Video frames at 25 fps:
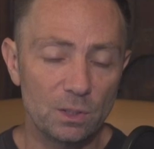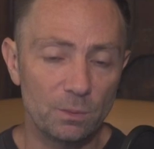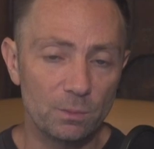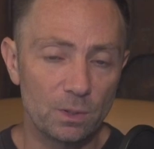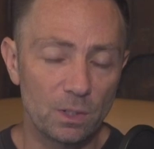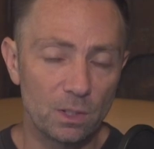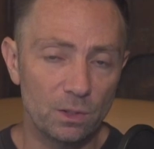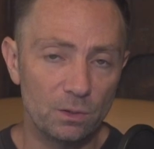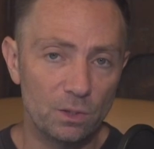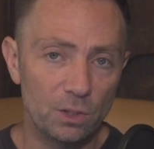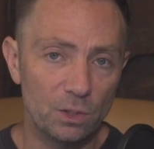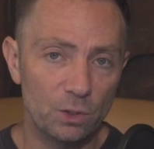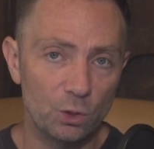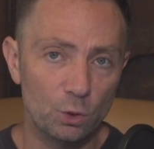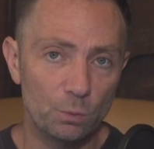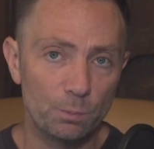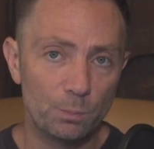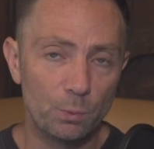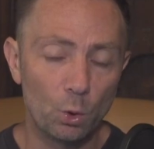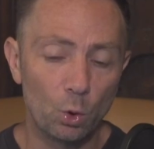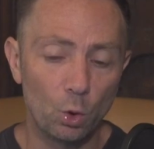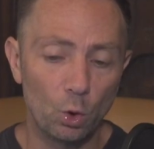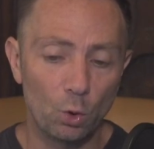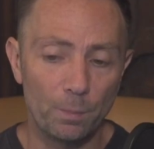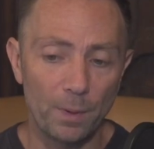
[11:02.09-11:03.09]
some continued
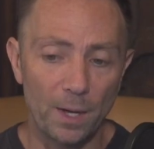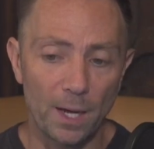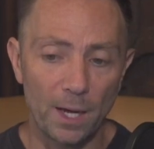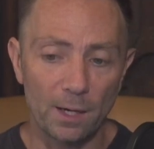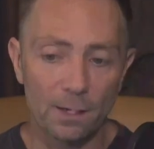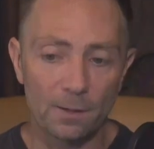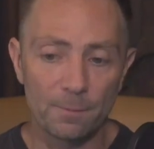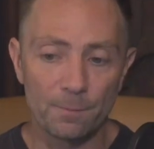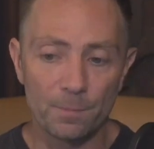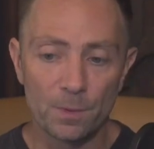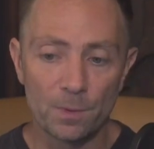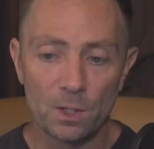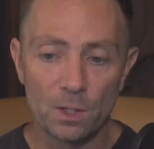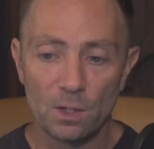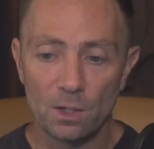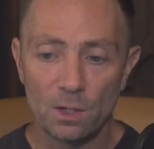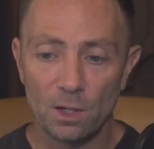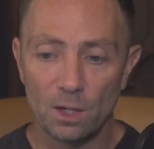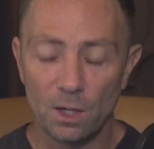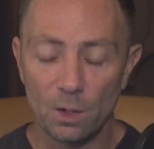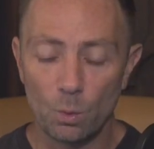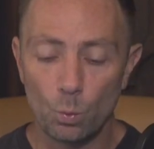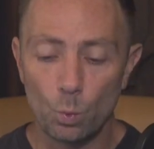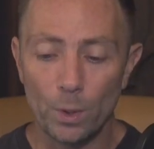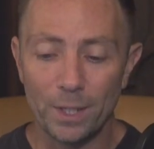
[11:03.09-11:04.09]
pullback
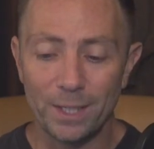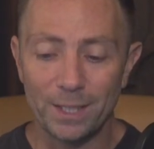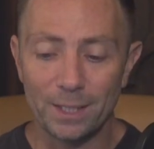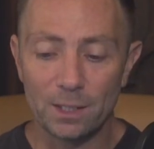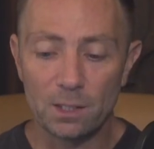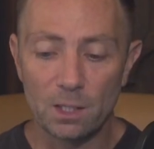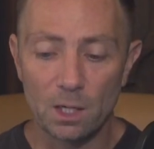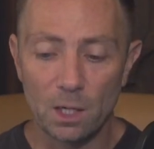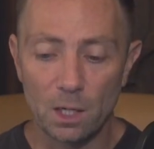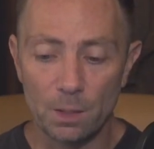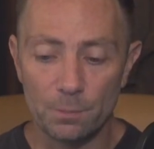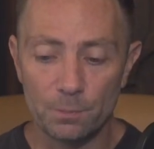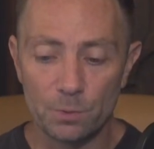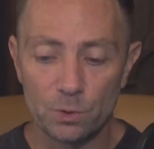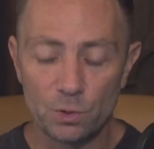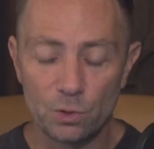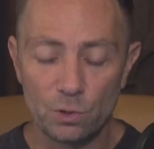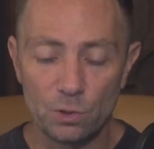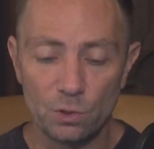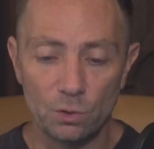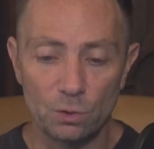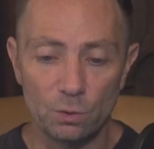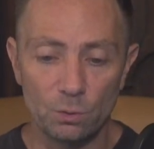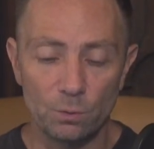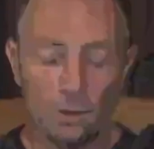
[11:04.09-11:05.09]
uh, when it comes
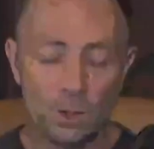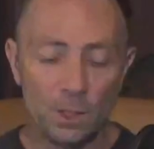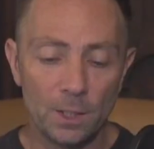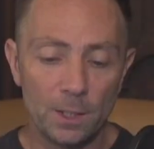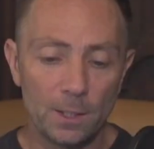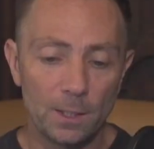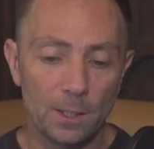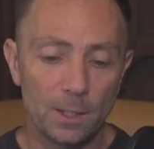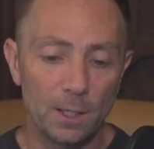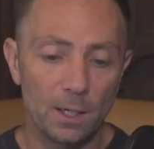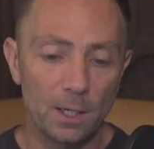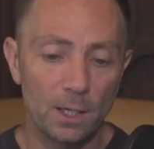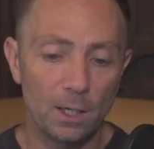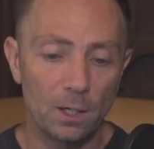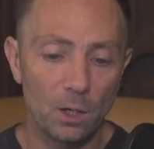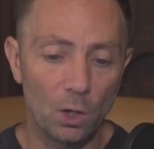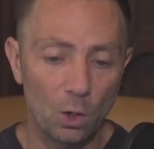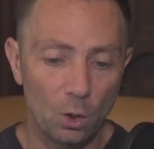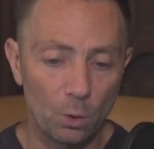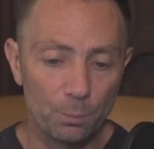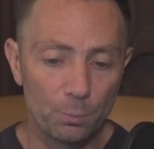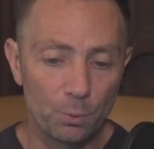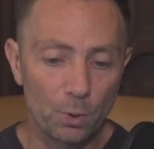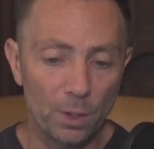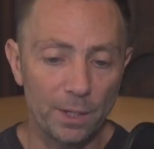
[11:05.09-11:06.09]
to uh,
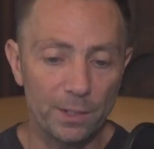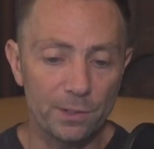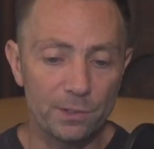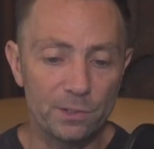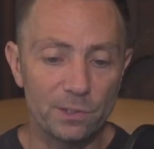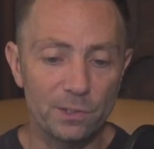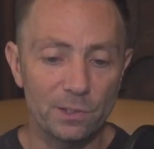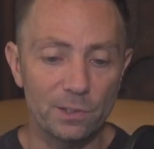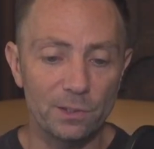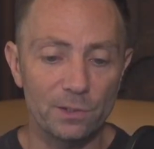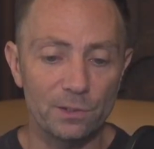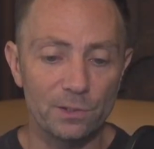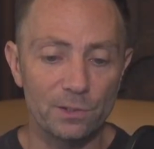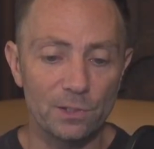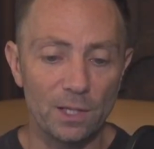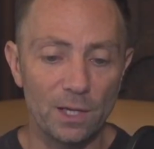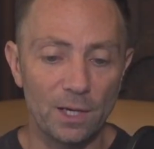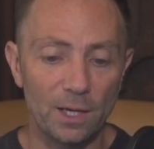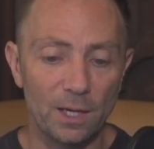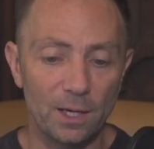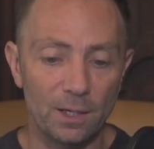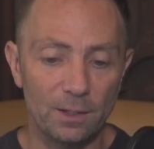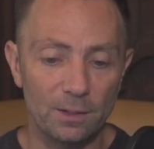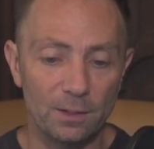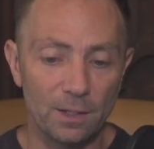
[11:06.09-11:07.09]
home prices.
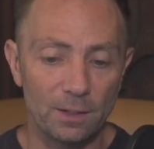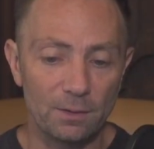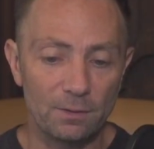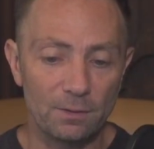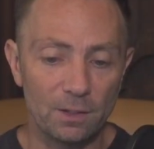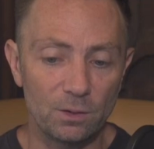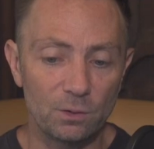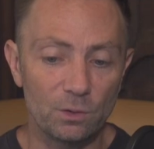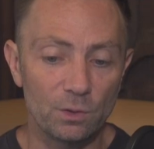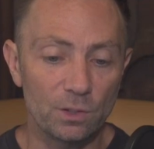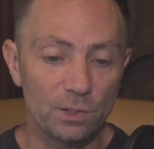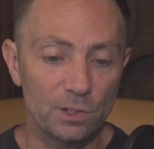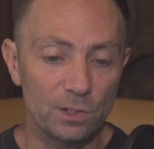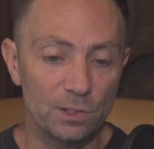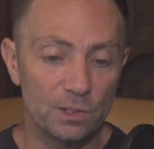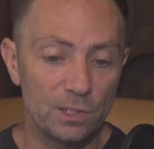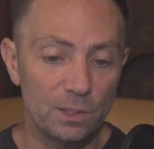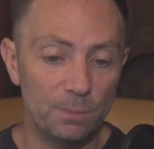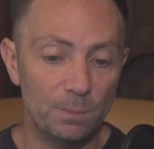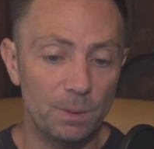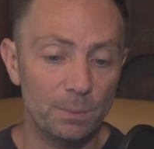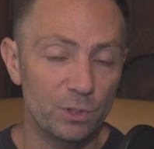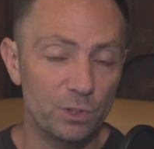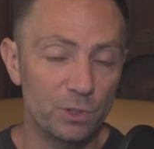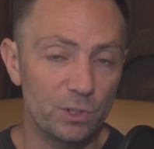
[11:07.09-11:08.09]
And I think you're going to
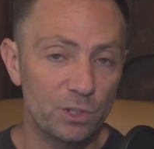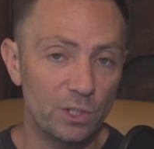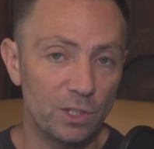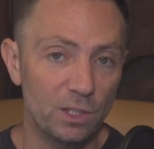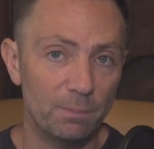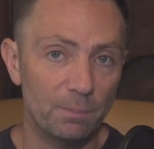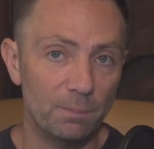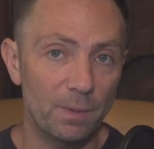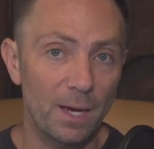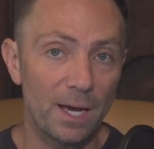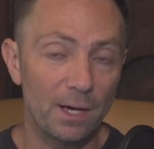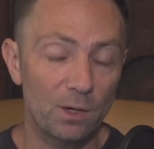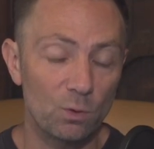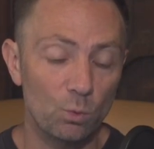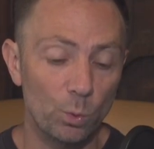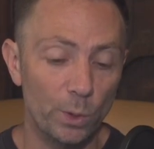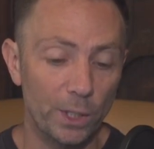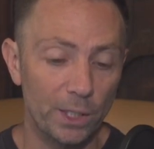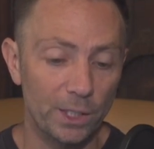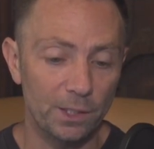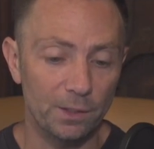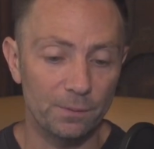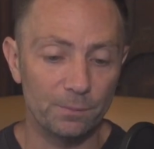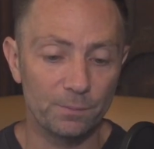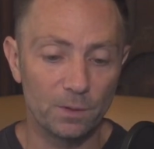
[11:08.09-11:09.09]
see people sitting back
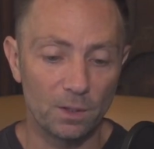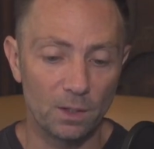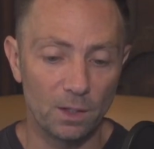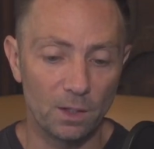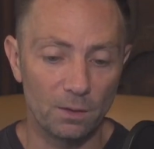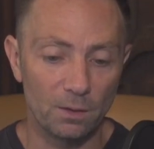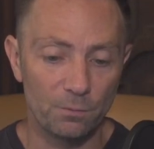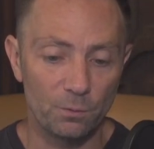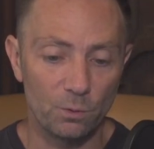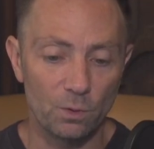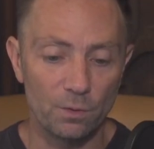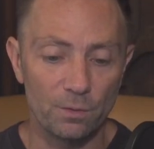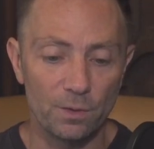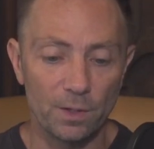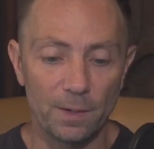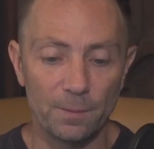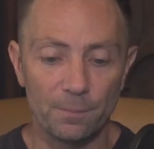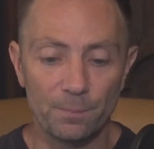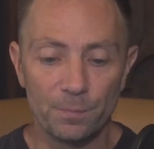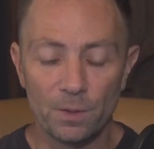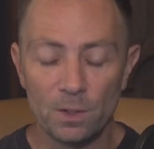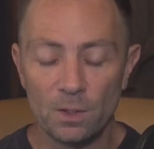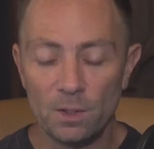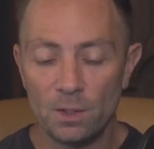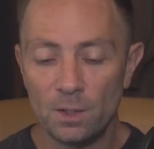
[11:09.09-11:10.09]
waiting uh, for that.
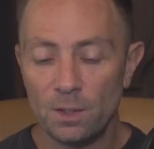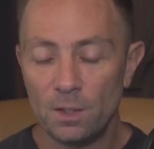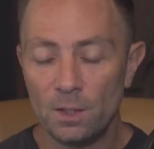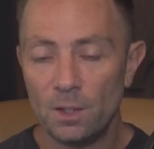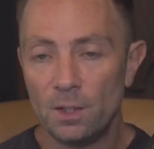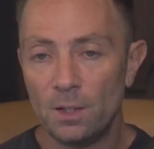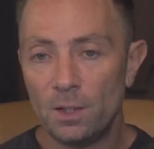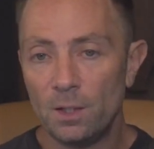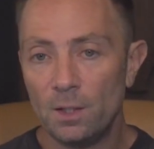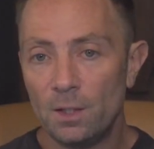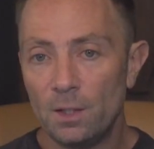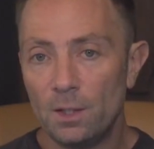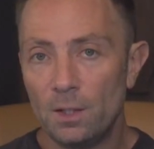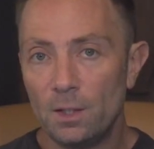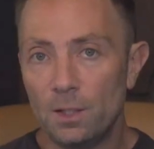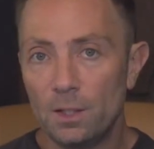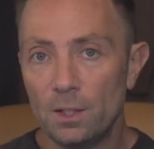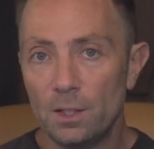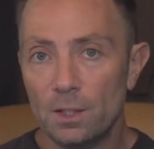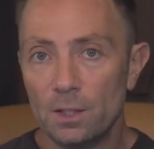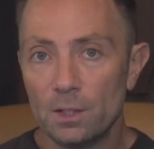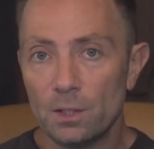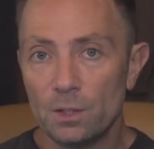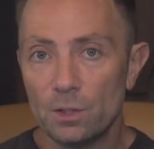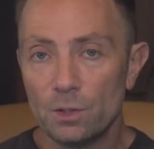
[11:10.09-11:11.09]

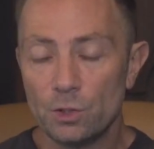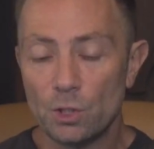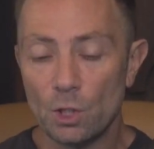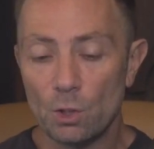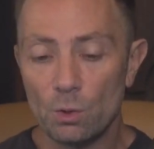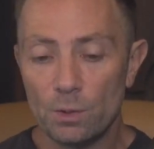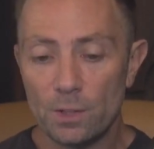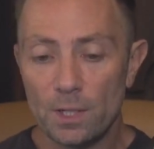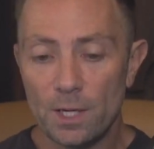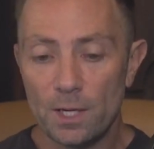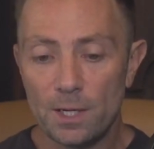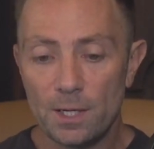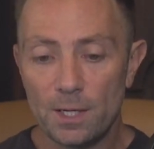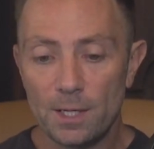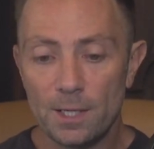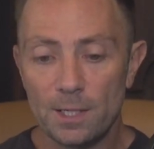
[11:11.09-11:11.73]
So